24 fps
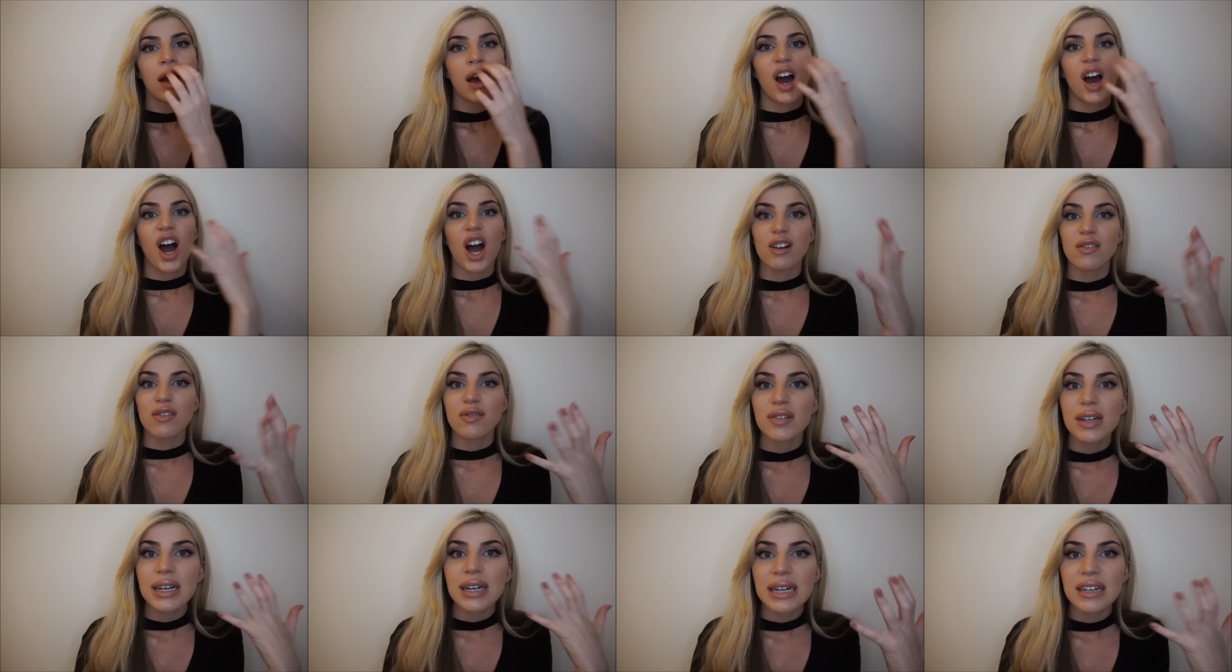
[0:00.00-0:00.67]
I
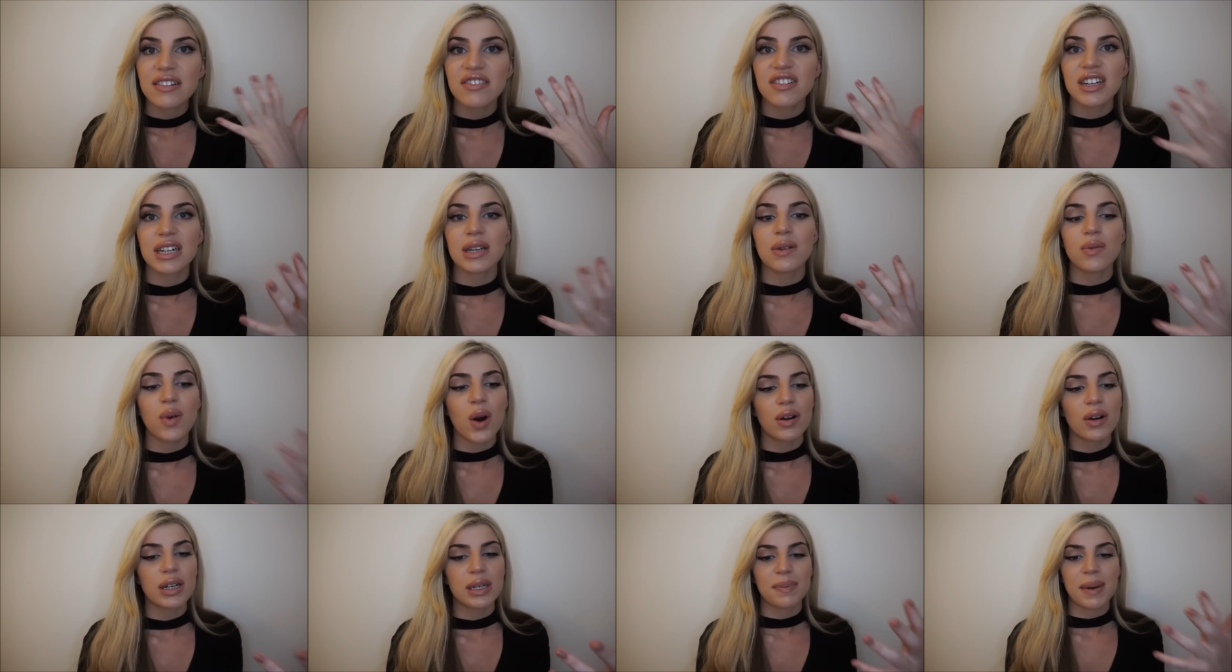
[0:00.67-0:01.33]
really, really
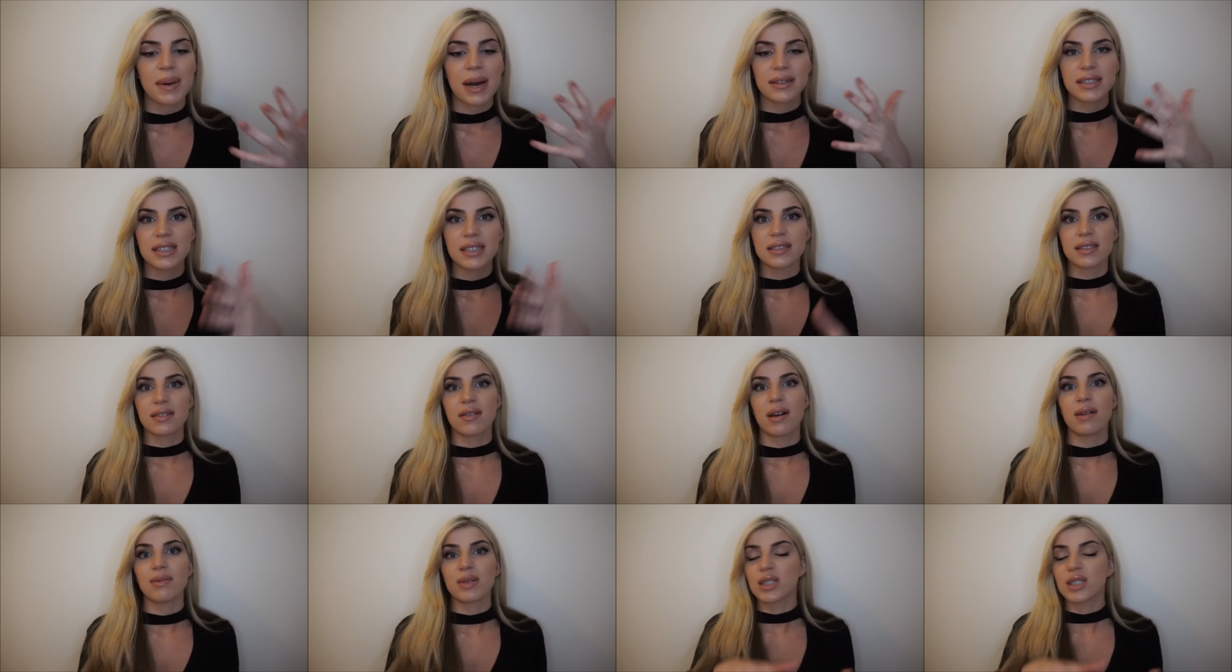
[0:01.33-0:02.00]
worried about it.
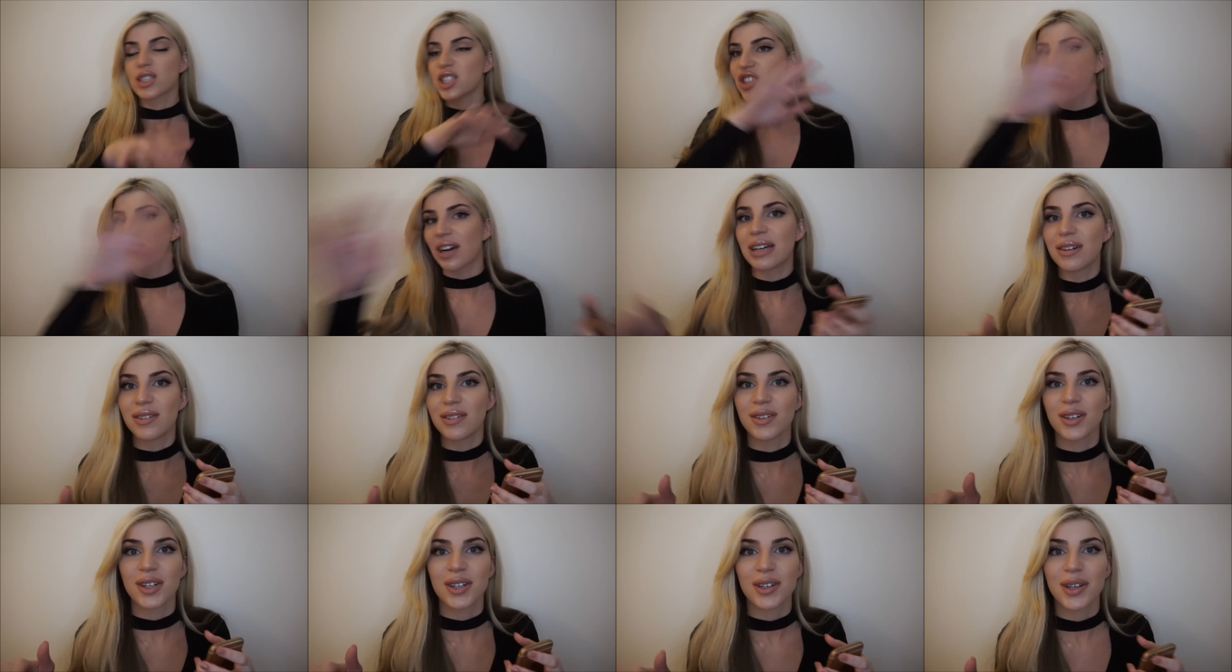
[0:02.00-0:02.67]
So I was straight
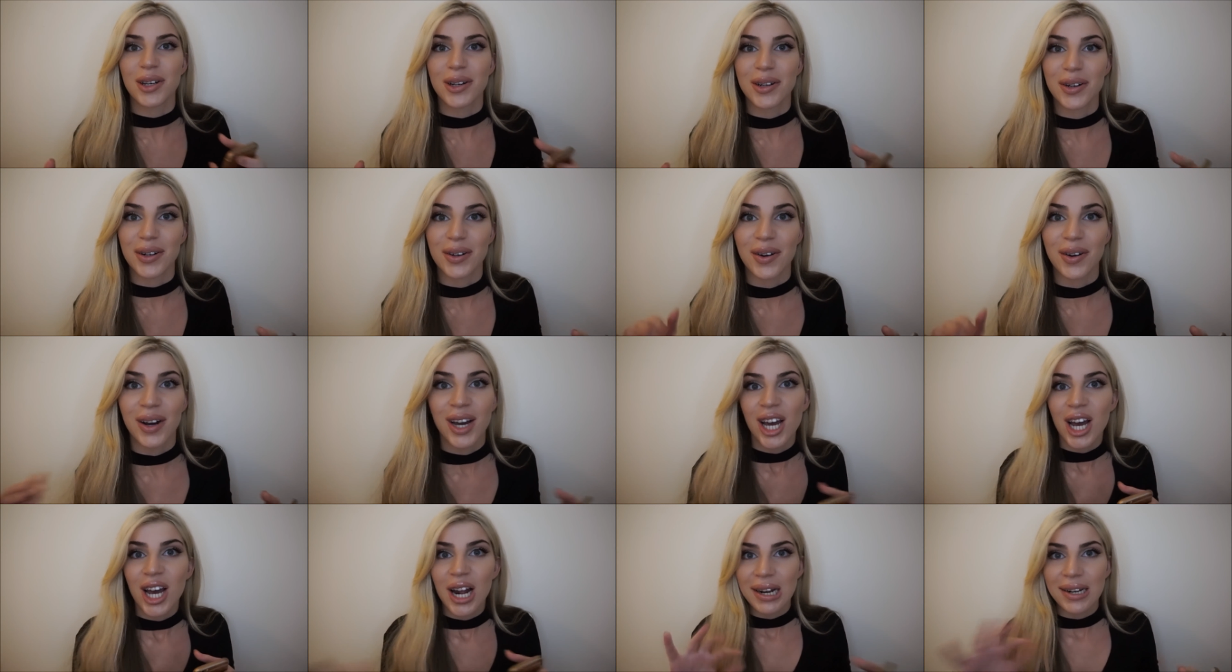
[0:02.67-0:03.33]
on Google,
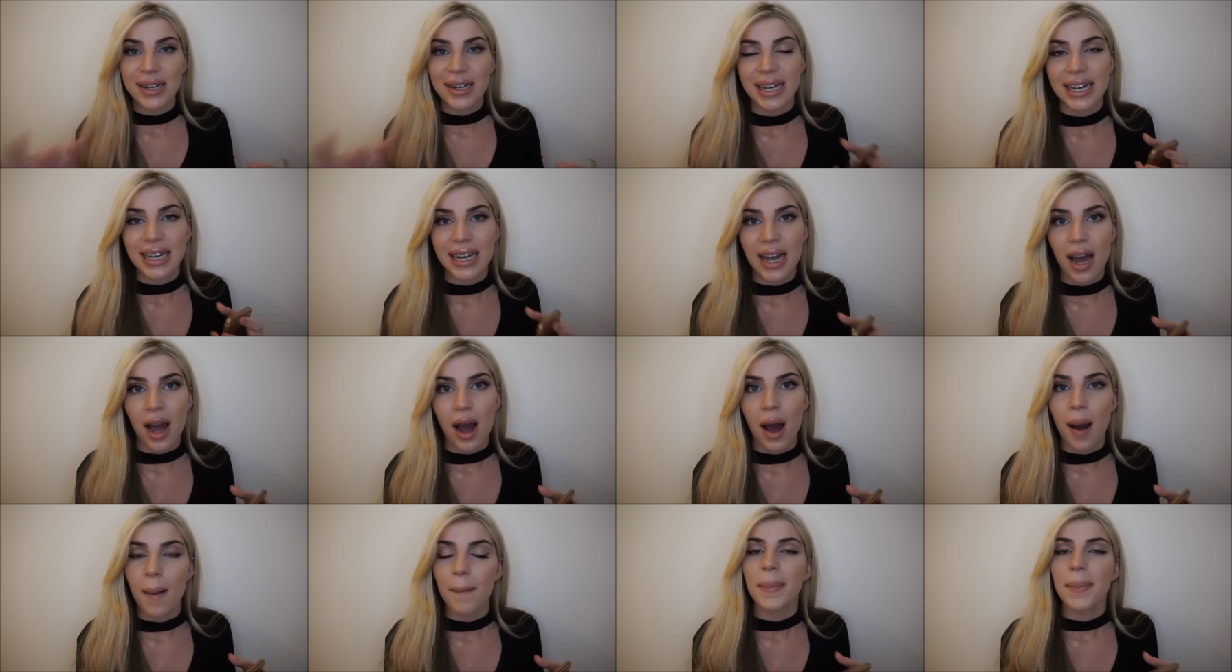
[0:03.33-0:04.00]
looking
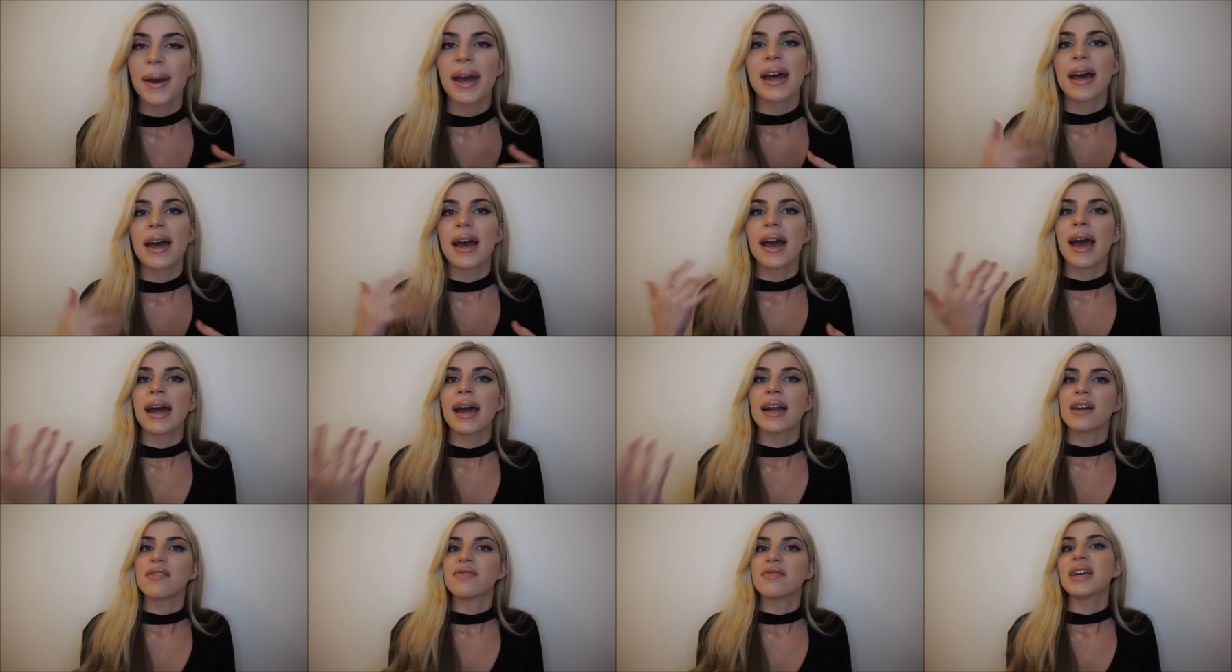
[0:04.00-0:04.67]
it up,
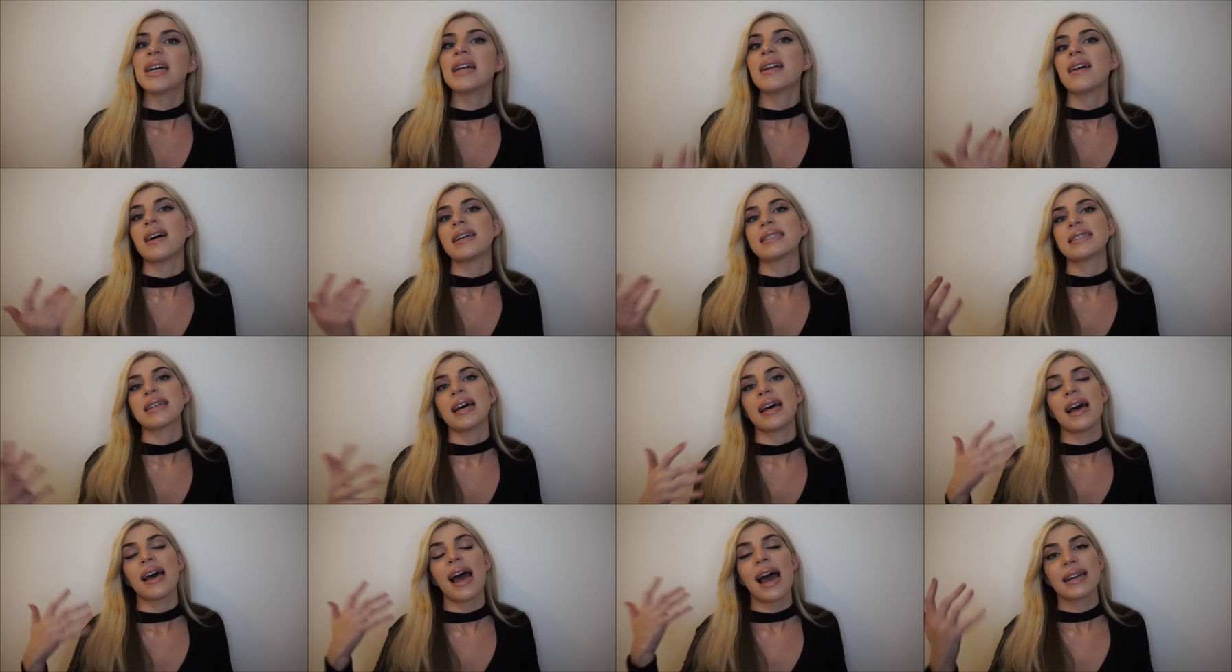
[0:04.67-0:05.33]
and I realised
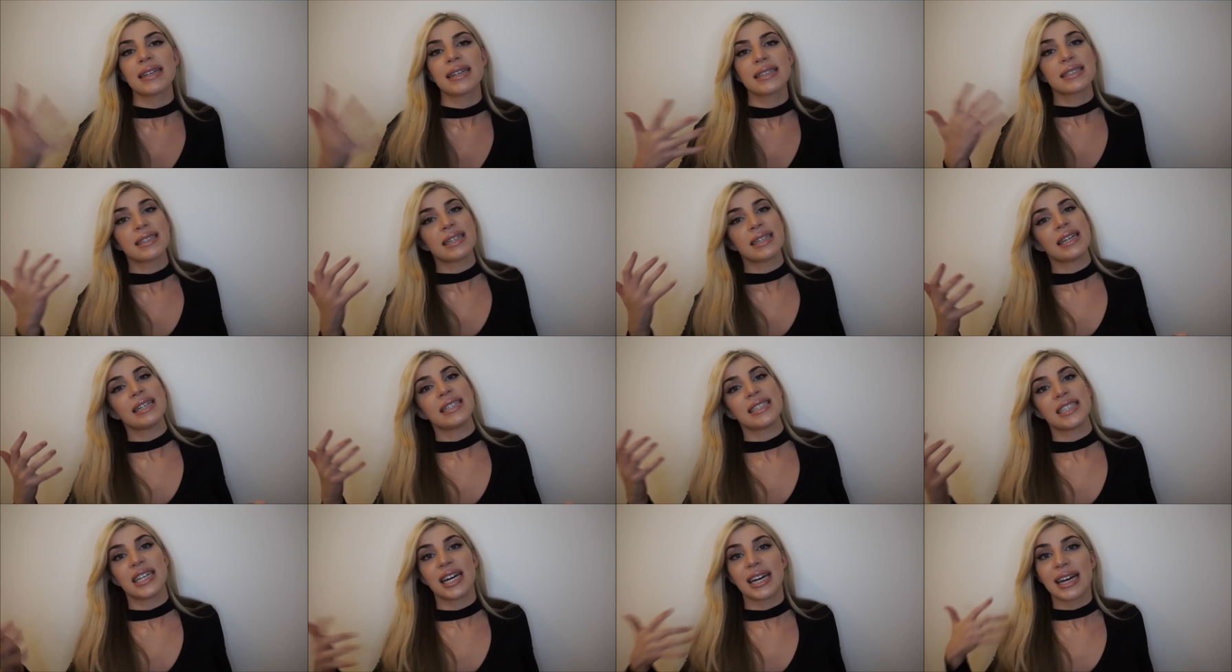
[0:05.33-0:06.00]
that
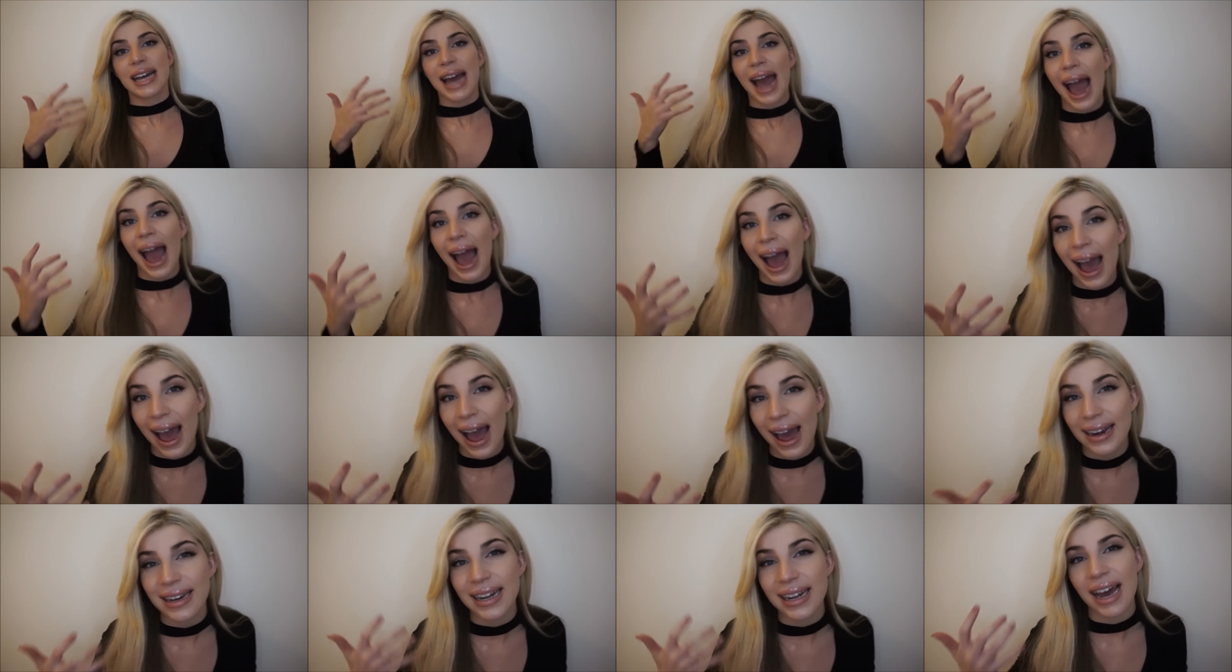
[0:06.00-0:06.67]
anaesthesia
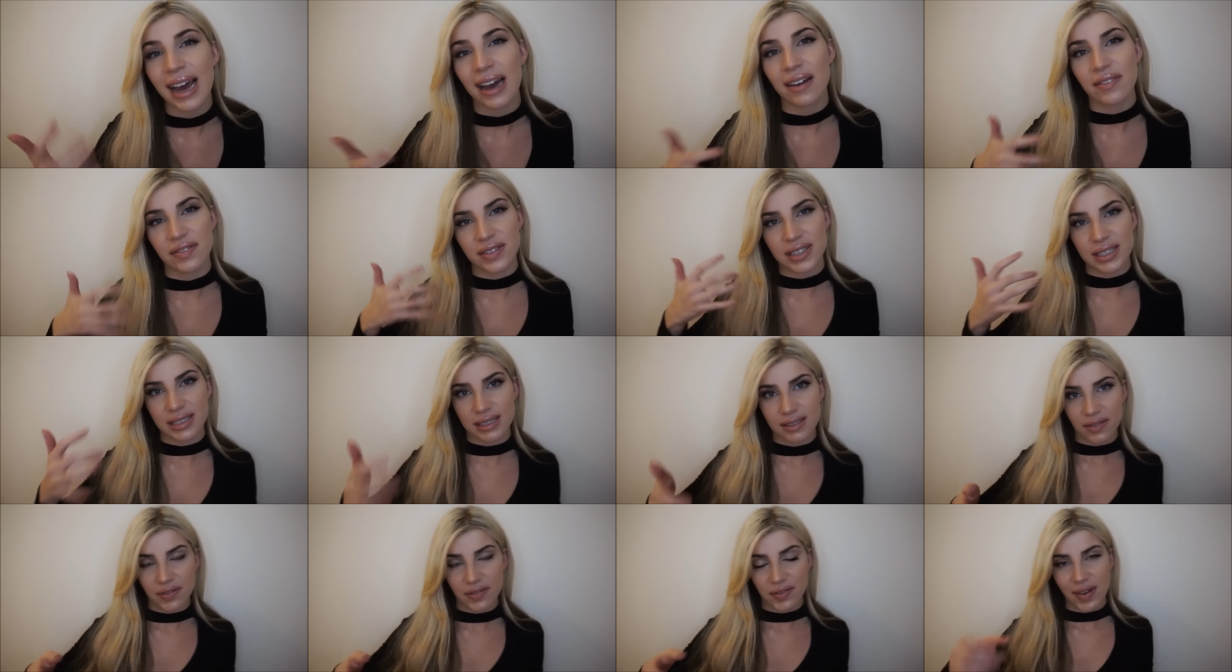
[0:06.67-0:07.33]
can have
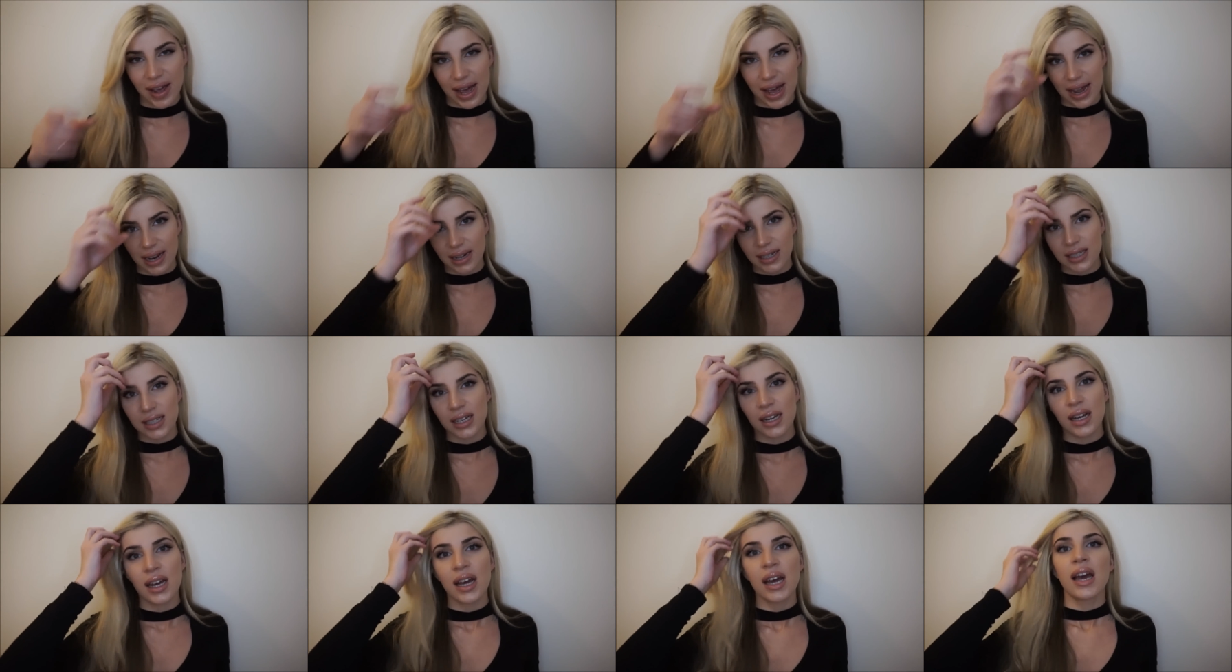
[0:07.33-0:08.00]
this effect.